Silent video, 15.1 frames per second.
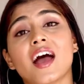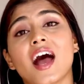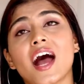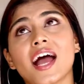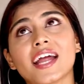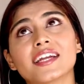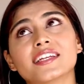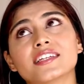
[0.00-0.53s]

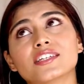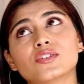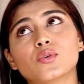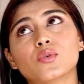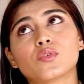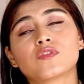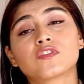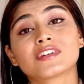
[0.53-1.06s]
I did
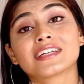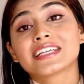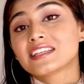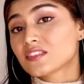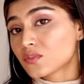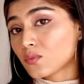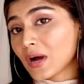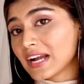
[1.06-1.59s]
go for
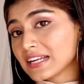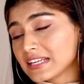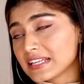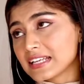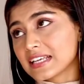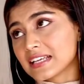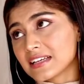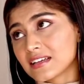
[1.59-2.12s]
teeth
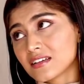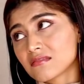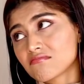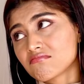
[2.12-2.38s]
whitening